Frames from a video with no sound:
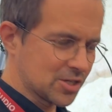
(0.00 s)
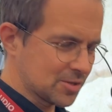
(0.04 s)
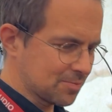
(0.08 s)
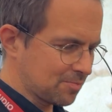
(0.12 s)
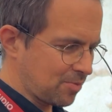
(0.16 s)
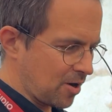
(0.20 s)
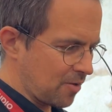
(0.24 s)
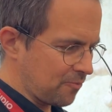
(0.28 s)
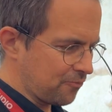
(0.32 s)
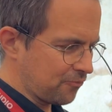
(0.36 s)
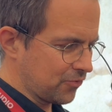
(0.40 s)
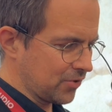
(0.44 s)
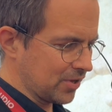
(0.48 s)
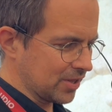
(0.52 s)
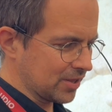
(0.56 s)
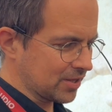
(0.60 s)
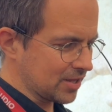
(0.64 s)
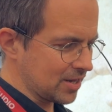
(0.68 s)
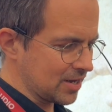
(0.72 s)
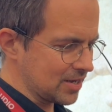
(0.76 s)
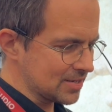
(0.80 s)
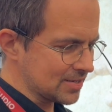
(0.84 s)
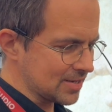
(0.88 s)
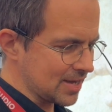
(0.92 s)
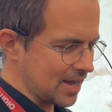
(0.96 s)
This pop
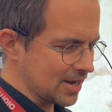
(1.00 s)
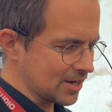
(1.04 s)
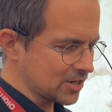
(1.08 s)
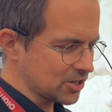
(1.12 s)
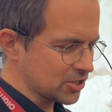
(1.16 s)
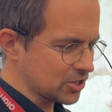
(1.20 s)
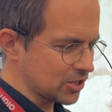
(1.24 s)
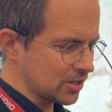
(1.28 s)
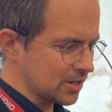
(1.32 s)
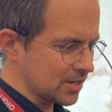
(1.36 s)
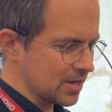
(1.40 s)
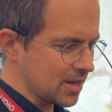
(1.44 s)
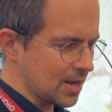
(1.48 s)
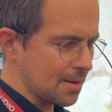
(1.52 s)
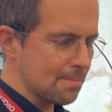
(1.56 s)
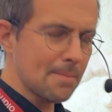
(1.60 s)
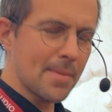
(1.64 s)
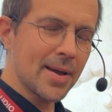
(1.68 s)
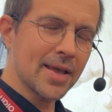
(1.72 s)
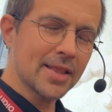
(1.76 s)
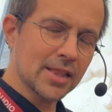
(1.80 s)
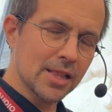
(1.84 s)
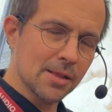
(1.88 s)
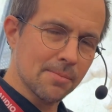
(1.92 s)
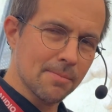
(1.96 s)
filter is actually a
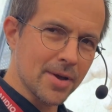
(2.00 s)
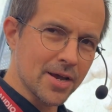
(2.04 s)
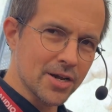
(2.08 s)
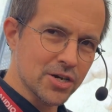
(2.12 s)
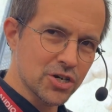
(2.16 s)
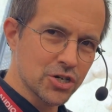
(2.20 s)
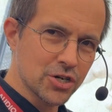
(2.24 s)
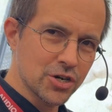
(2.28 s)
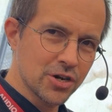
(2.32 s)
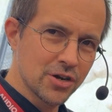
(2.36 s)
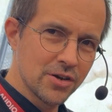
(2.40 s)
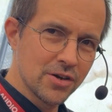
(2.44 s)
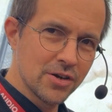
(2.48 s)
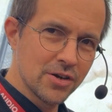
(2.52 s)
metal mesh.